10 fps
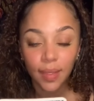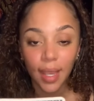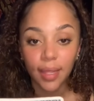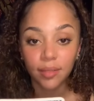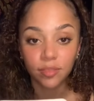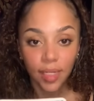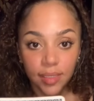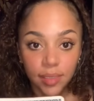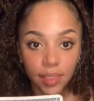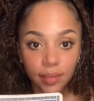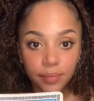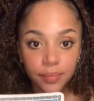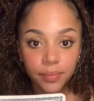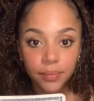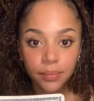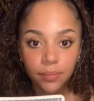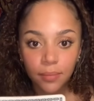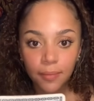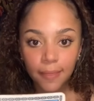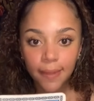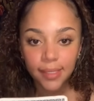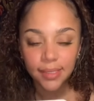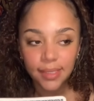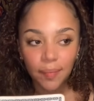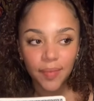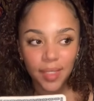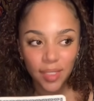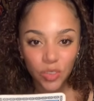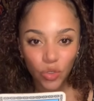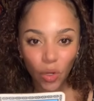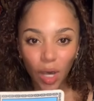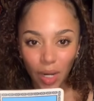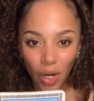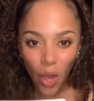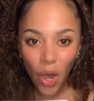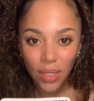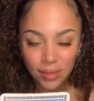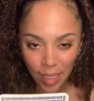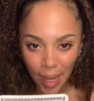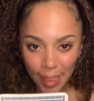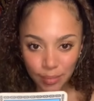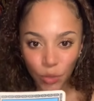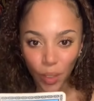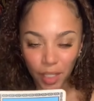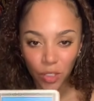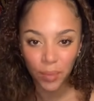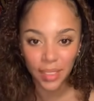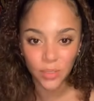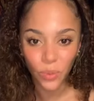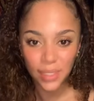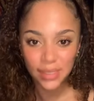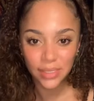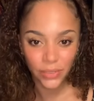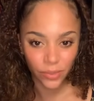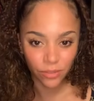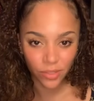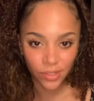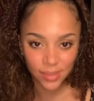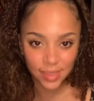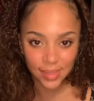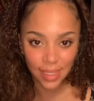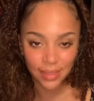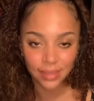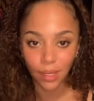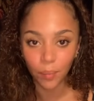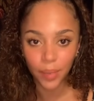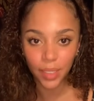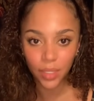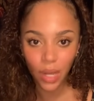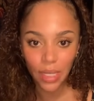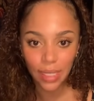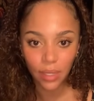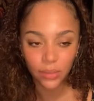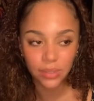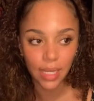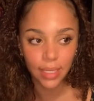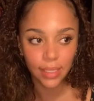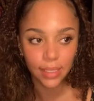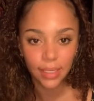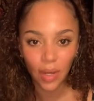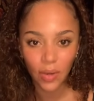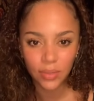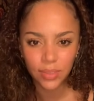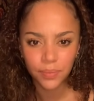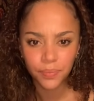and investing. Something here took a long time to accumulate. When it's in the reverse, it's like dumping it all out, taking it out,